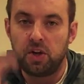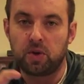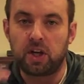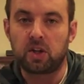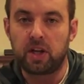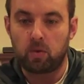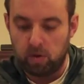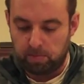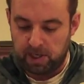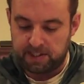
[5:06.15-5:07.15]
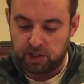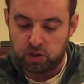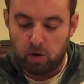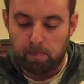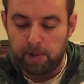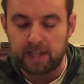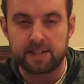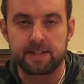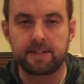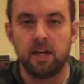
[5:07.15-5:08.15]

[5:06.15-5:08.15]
you can click with press, there's no buttons.